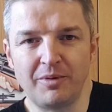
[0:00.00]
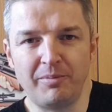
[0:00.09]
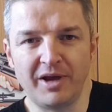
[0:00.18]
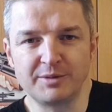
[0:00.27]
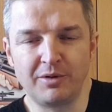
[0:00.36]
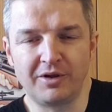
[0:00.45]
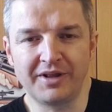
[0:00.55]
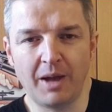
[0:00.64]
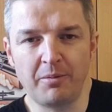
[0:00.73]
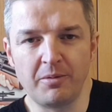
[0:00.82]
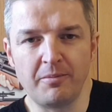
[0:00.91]
my baseball
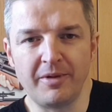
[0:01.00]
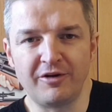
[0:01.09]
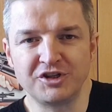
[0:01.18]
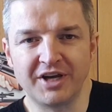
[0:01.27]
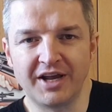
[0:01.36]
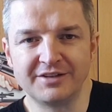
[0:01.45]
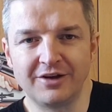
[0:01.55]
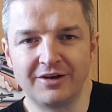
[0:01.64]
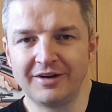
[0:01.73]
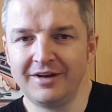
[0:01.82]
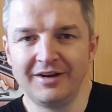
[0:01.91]
cap and my mirror shades
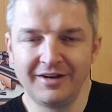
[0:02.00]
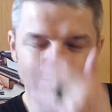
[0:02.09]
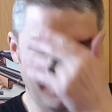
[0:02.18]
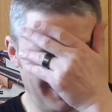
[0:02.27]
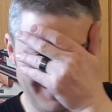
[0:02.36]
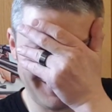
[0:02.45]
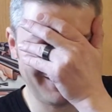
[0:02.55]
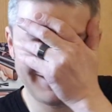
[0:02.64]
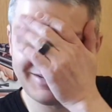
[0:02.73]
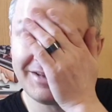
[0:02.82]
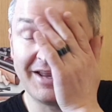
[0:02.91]
on.
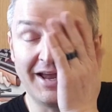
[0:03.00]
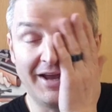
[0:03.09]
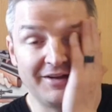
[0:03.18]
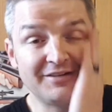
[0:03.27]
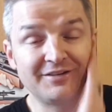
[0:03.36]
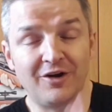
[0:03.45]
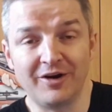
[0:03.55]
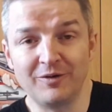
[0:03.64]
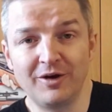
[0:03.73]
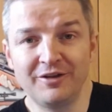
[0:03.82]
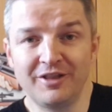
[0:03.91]
Yeah, sorry,
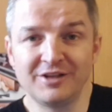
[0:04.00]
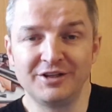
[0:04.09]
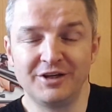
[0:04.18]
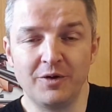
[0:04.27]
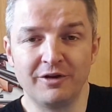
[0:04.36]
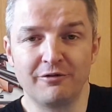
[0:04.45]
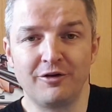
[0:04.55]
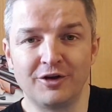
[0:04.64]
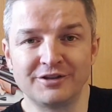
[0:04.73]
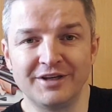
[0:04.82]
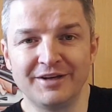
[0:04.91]
what things you do when you're
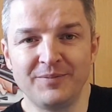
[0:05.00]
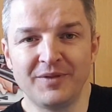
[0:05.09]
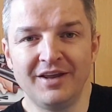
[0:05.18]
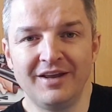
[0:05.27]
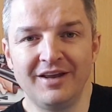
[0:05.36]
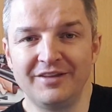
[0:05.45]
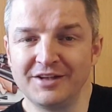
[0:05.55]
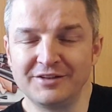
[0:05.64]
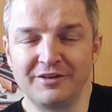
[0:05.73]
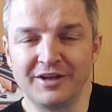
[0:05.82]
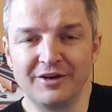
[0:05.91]
14, the things
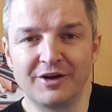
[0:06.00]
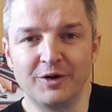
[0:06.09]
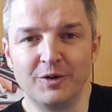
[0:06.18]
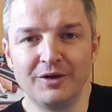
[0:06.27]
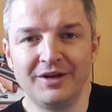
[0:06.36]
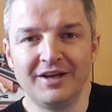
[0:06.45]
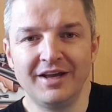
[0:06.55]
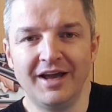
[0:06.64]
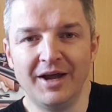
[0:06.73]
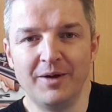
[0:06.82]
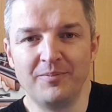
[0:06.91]
you think are cool.
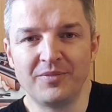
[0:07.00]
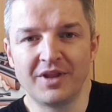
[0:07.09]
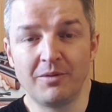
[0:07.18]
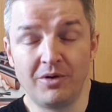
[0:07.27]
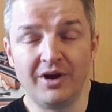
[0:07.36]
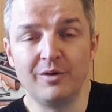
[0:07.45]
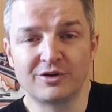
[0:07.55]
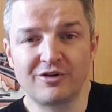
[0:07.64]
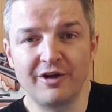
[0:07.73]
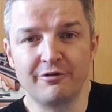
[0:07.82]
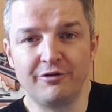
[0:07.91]
But it was
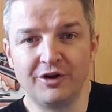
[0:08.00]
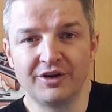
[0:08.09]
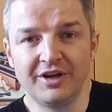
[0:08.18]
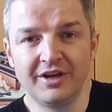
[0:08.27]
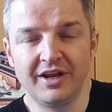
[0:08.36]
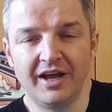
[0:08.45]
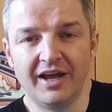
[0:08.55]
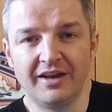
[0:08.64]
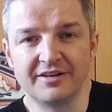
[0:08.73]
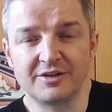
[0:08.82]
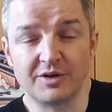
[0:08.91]
great fun,
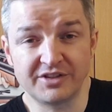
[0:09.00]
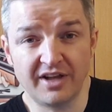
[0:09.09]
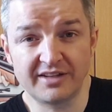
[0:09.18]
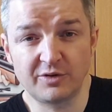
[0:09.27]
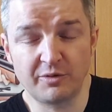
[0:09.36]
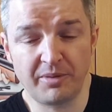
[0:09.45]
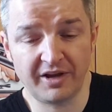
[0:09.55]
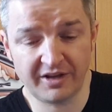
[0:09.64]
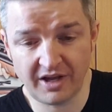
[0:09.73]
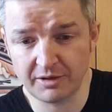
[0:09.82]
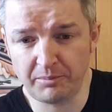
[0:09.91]
and so I started with back
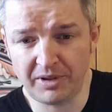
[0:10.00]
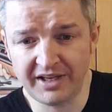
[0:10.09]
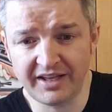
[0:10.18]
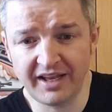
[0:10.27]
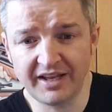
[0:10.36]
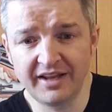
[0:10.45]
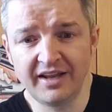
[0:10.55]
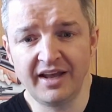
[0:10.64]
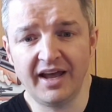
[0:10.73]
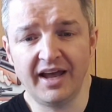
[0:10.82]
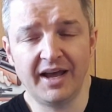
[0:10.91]
garden plinking.
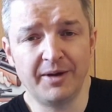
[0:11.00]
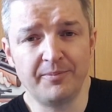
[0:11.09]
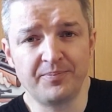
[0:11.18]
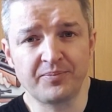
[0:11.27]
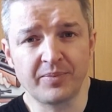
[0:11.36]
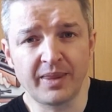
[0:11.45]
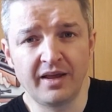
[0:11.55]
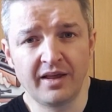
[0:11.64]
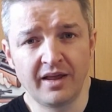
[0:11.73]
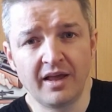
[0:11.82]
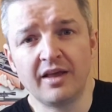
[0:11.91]

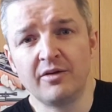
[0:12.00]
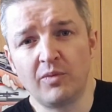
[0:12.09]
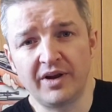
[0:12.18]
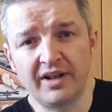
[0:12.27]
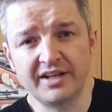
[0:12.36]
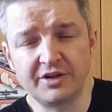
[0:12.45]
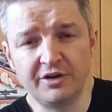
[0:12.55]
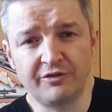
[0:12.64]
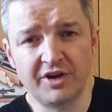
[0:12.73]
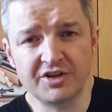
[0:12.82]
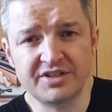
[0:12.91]
When I went to
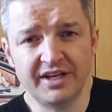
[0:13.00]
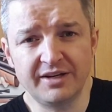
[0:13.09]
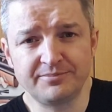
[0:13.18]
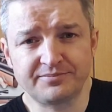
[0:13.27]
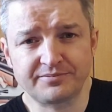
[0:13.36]
university,